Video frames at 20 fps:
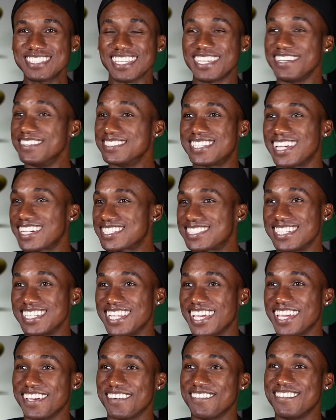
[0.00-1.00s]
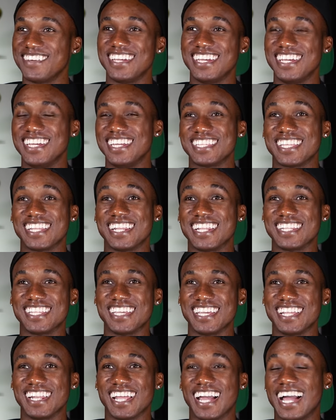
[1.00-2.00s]
he was texting Dame. Then
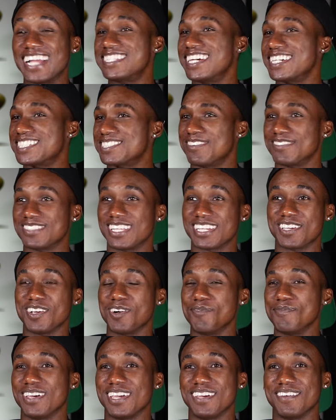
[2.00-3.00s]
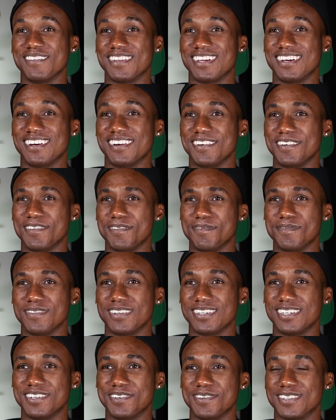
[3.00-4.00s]
then I texted him like, yo man,
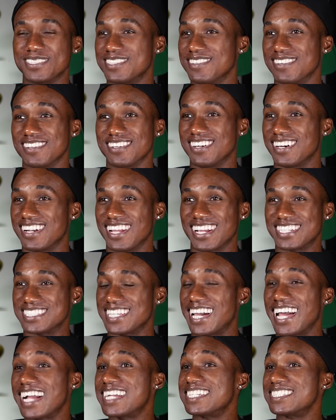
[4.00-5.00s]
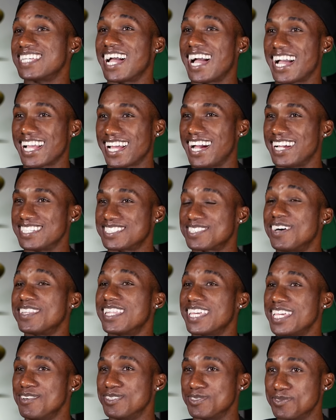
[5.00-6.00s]
um, what's going on? Because I because I, I I saw
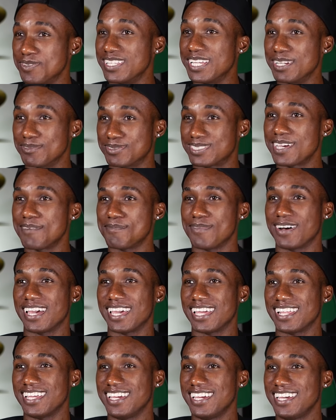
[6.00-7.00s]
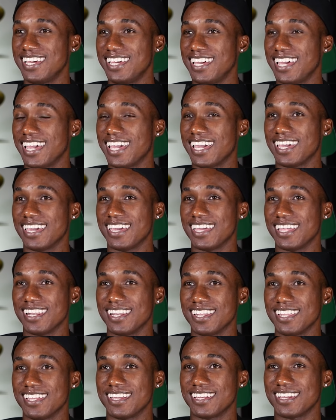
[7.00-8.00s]
that he was really upset by it,
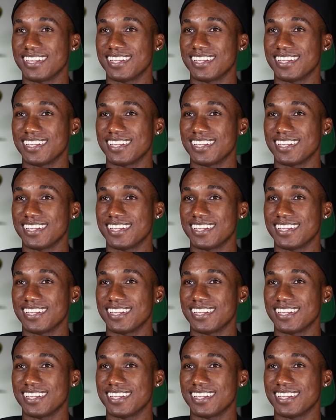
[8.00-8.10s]
and